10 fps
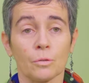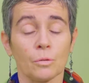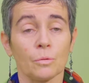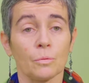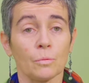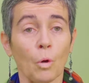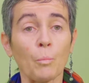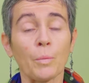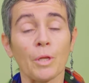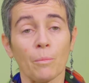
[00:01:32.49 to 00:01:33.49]
to
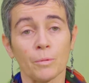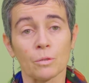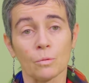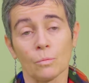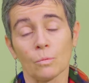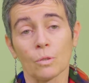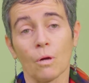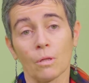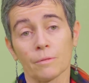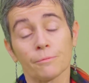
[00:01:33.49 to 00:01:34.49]
open up a school
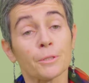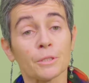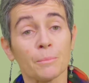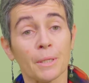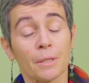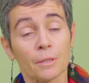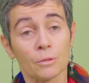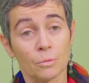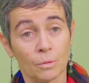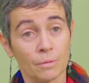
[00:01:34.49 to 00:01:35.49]
called the First American
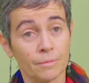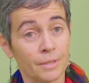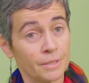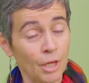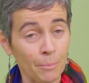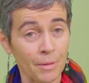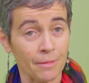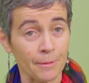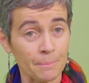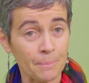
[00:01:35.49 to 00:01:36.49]
School of Osteopathy.